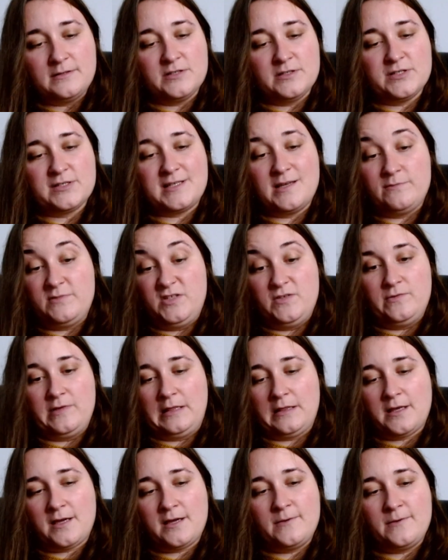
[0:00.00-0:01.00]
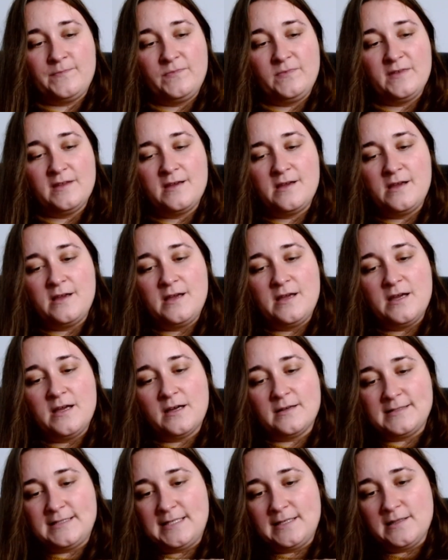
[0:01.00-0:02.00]
and just kept doing that
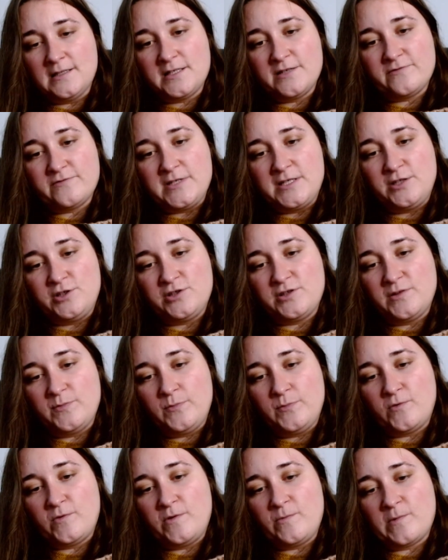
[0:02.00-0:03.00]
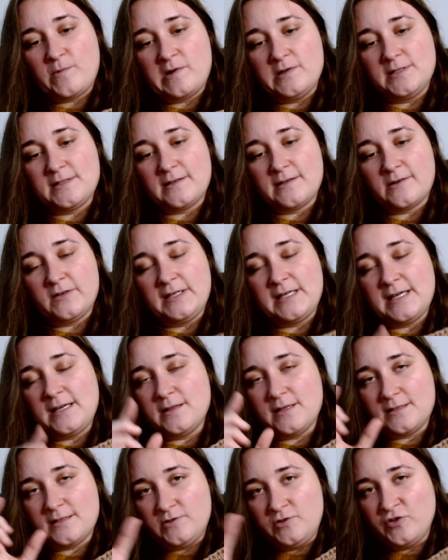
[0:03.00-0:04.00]
until I reached the point where I was like, okay,
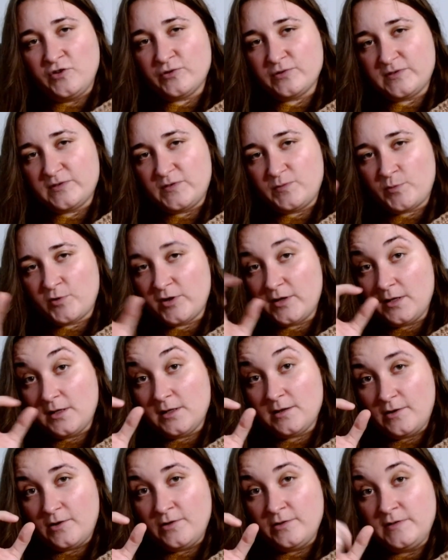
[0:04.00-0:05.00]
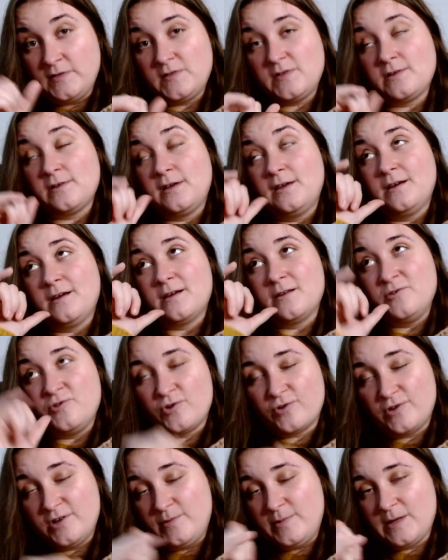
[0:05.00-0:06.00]
that knot's pretty close, not
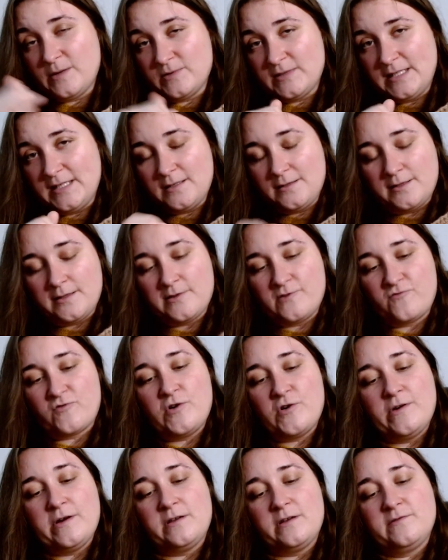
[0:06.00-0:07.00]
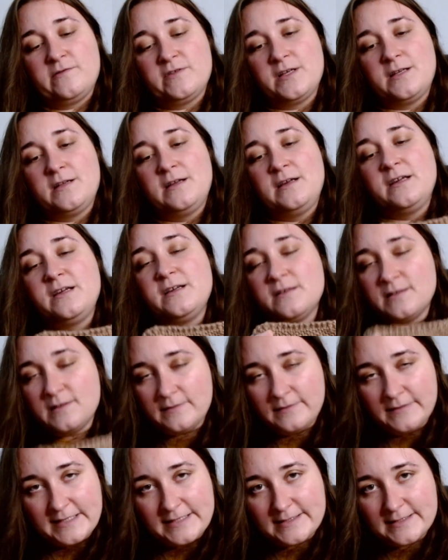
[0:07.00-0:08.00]
going to be able to get another row out of it,
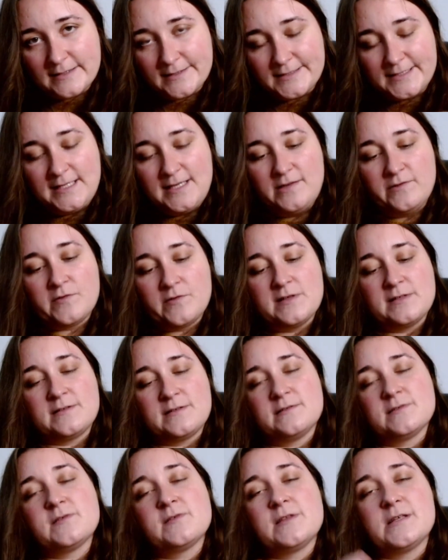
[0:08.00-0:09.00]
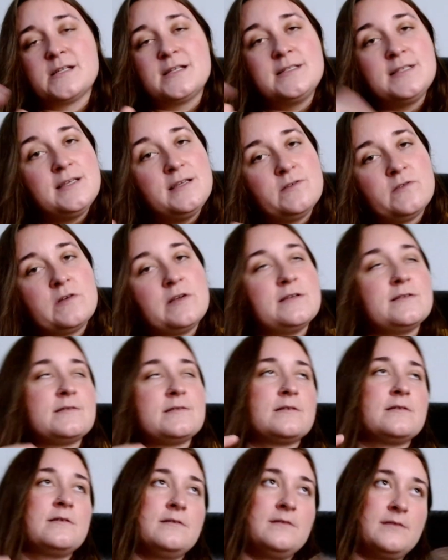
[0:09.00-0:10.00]
let's start decreasing. So then I
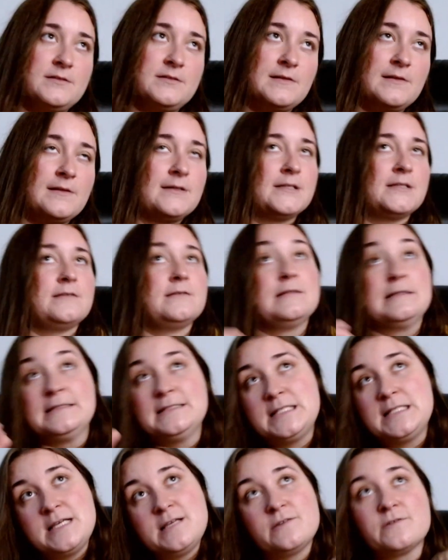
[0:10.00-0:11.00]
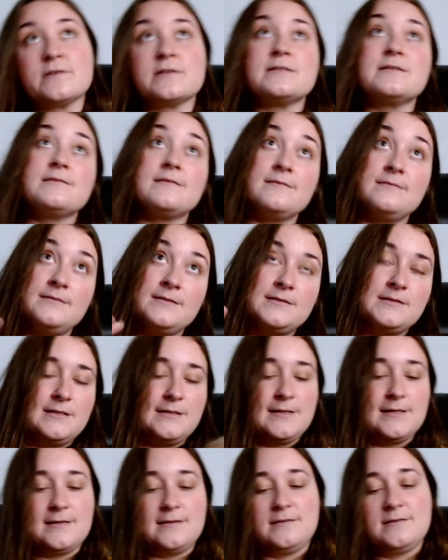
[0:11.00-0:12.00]
decreased, knit to the end, decreased, knit to
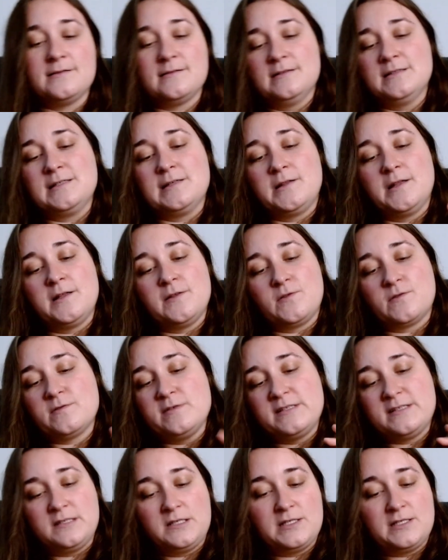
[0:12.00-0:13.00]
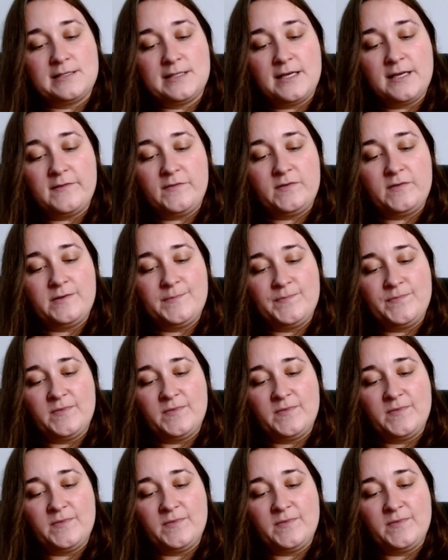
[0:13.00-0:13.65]
the end, until I had 3 stitches left,